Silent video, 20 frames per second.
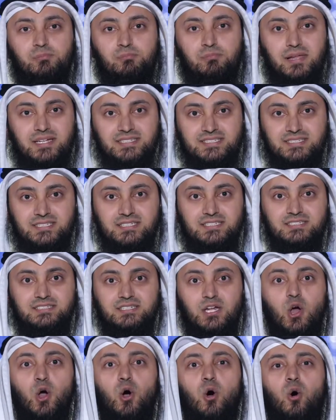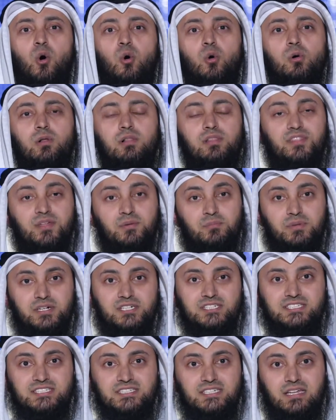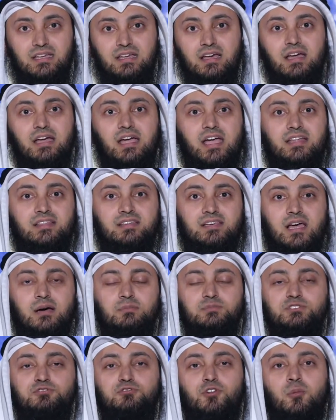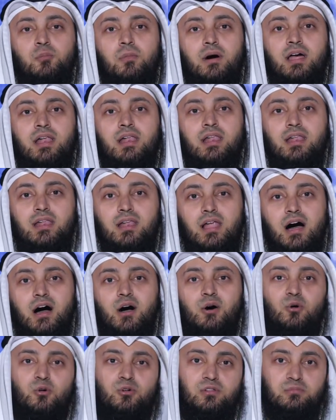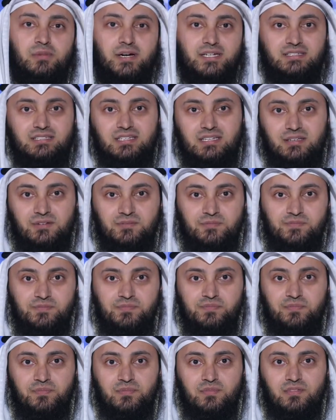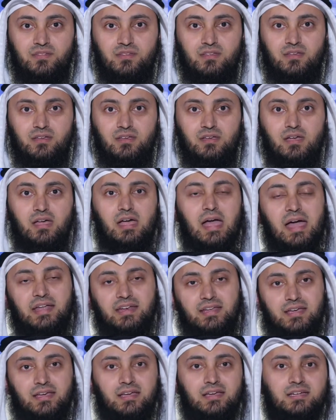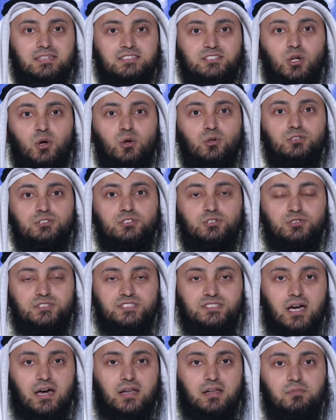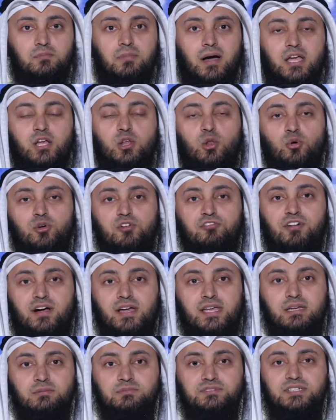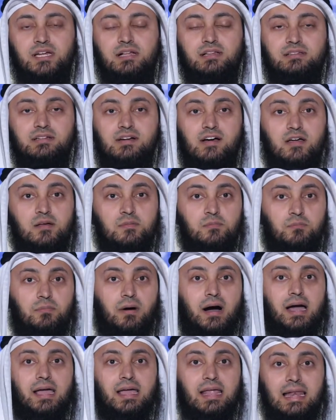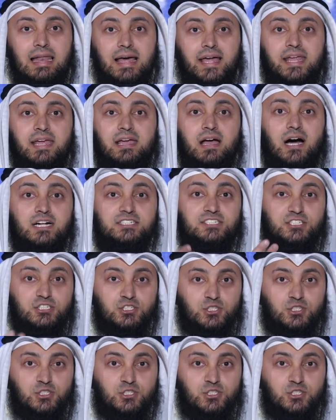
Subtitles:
blessings, all the mercy, it comes from Allah Almighty. And he is also started by glorifying himself by letting us